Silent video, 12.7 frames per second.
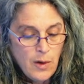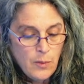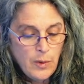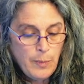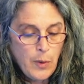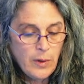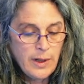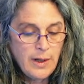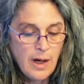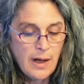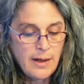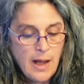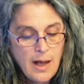reported
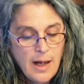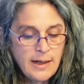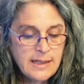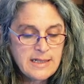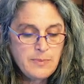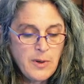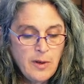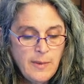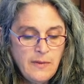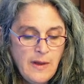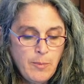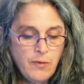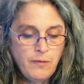on an
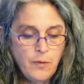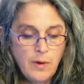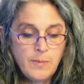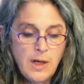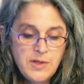experiment they performed